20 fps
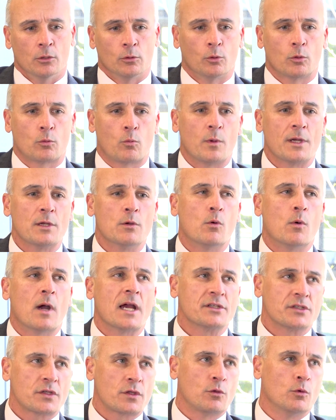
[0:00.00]
Look, we
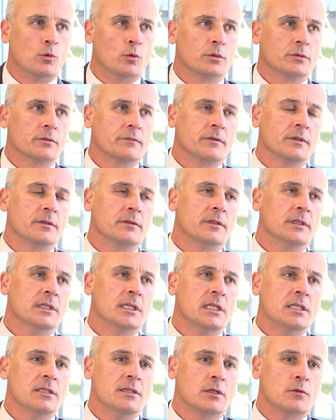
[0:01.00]
always thought that
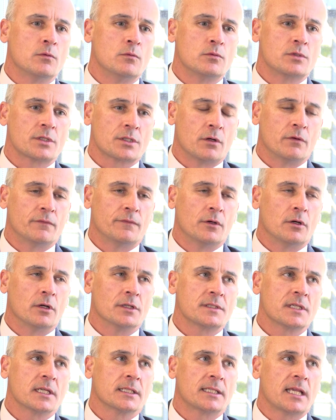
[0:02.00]
the nickel
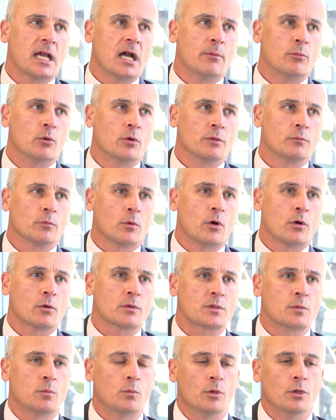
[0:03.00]
sulphides at Carboid
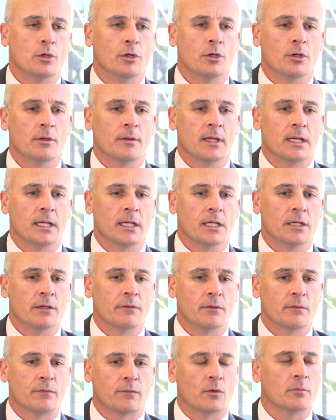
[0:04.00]
Rocks were
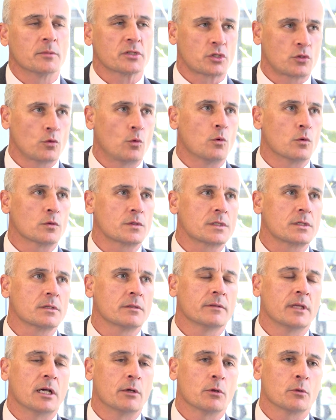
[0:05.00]
from a source.
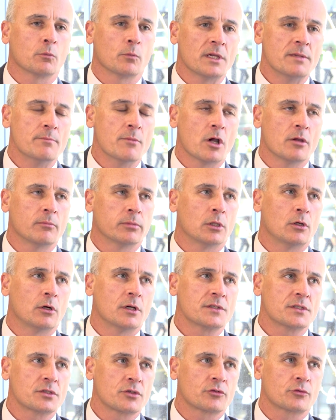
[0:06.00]
They were
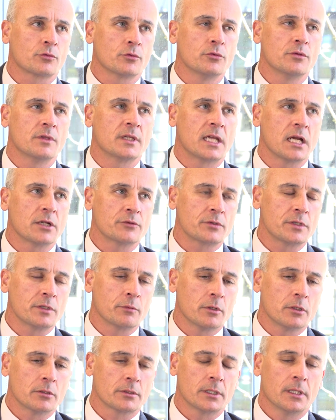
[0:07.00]
remobilised through the country
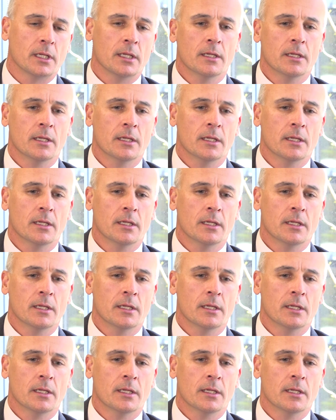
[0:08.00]
rock,